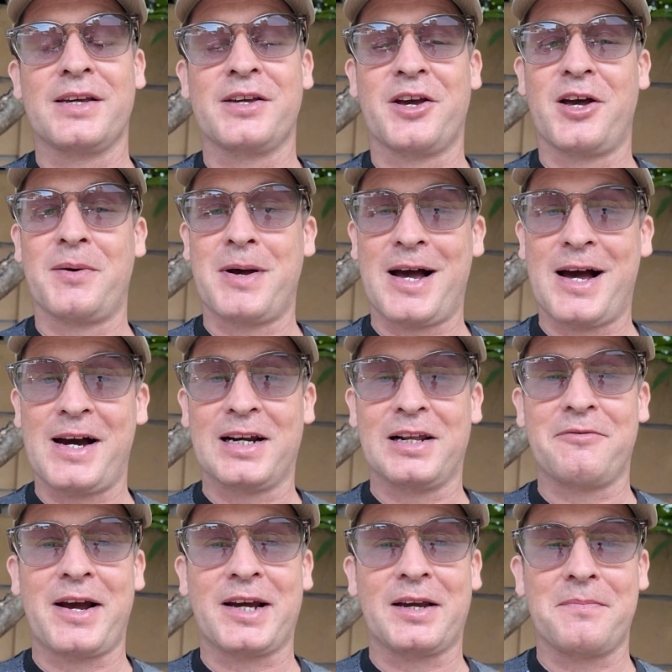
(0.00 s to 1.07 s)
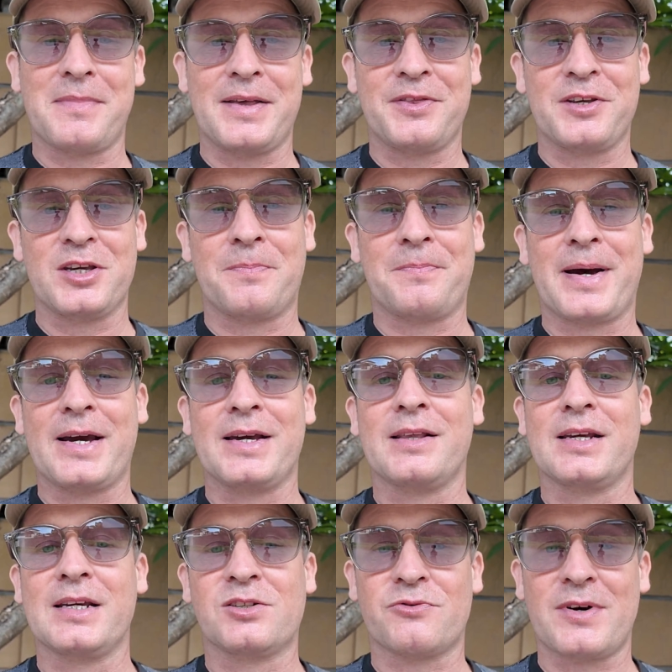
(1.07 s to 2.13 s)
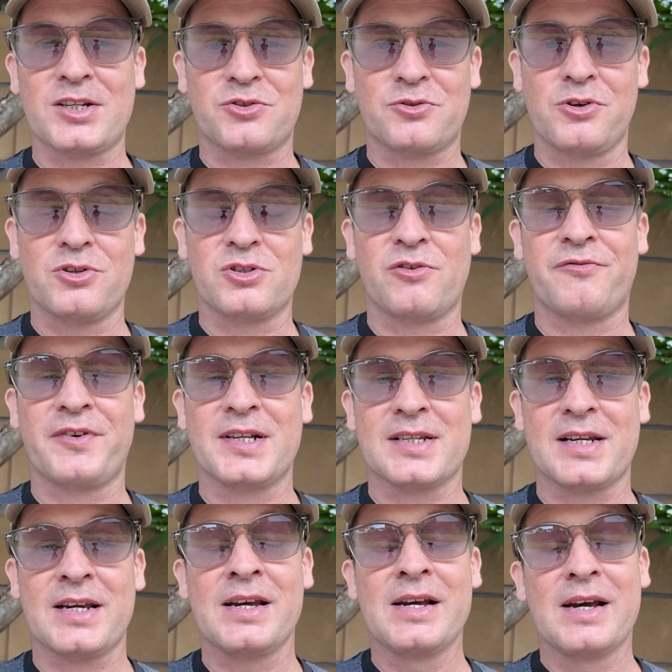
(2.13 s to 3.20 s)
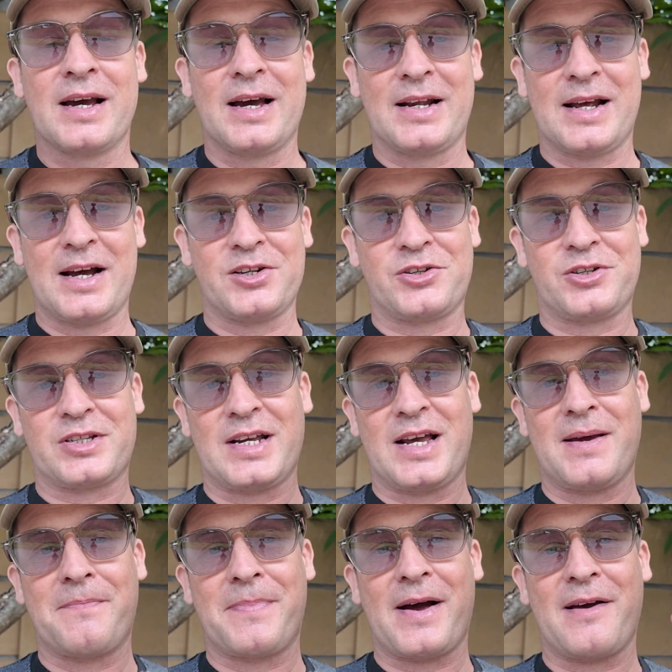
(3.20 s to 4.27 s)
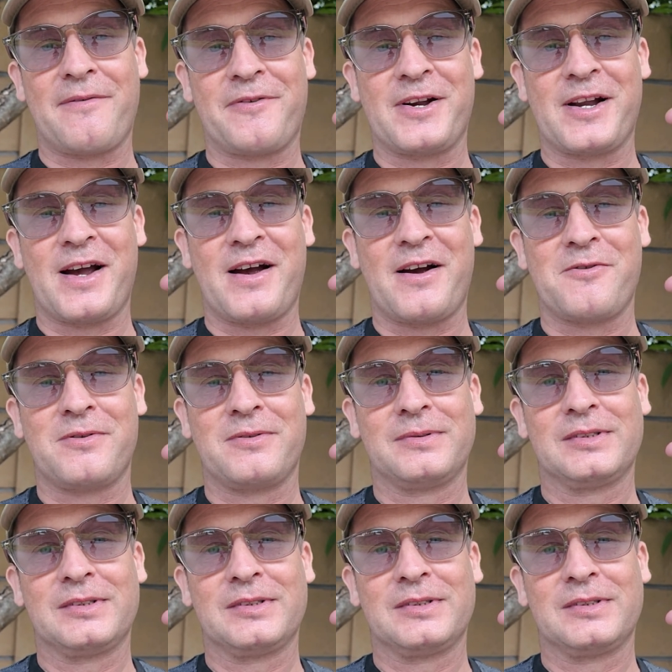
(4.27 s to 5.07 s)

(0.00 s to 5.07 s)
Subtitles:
I highly recommend that you pay these restaurants a visit, and I shall say bye for now.